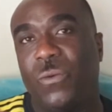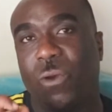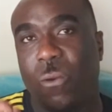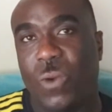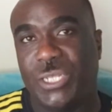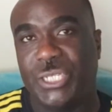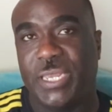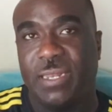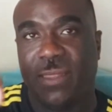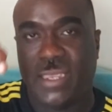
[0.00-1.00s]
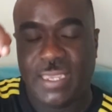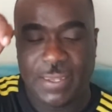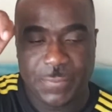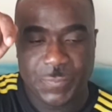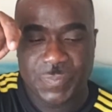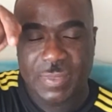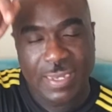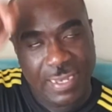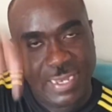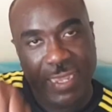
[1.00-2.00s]
who are watching, the
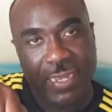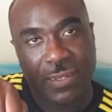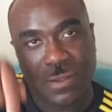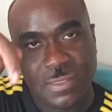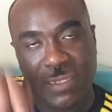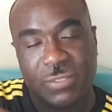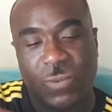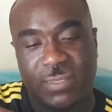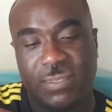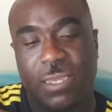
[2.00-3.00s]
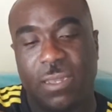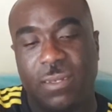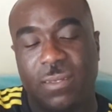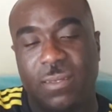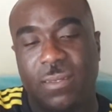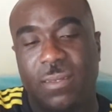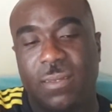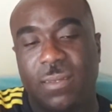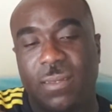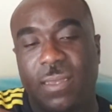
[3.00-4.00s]
link to this question
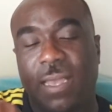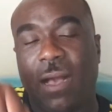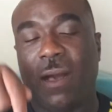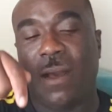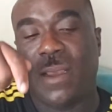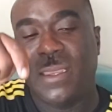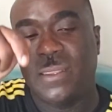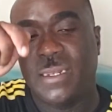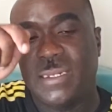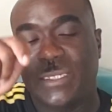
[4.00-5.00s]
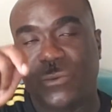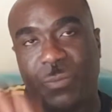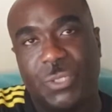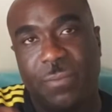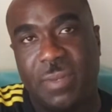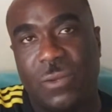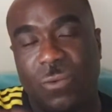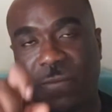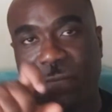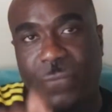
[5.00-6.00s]
is in the description below.
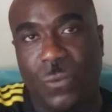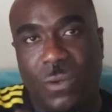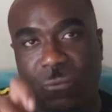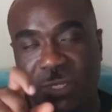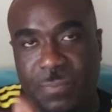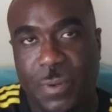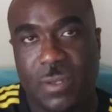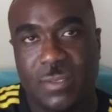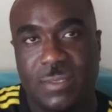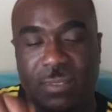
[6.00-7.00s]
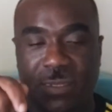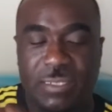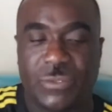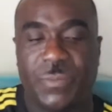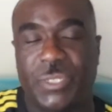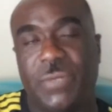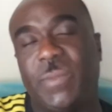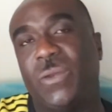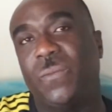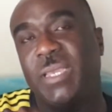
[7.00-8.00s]
The full response is in the description
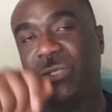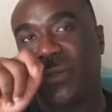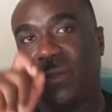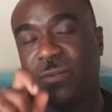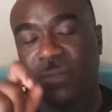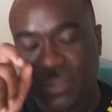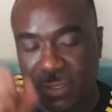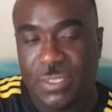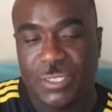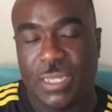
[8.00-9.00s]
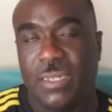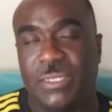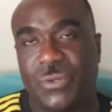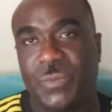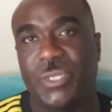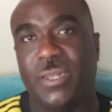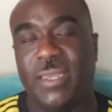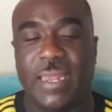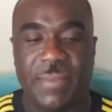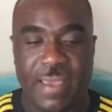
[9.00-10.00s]
below. Make sure you check the description to
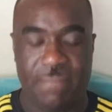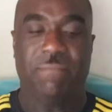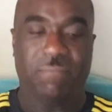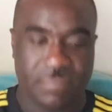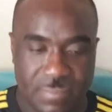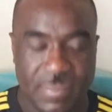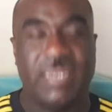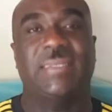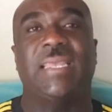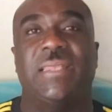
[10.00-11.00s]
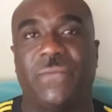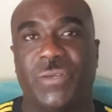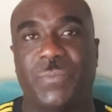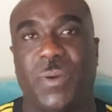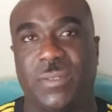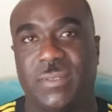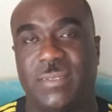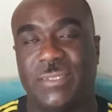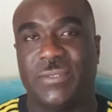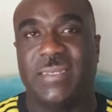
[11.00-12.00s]
get my extensive response. This is
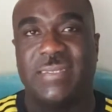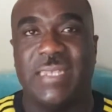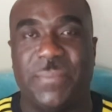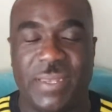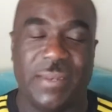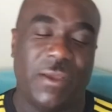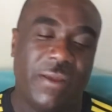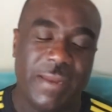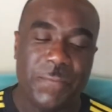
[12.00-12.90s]
just a snippet. All right.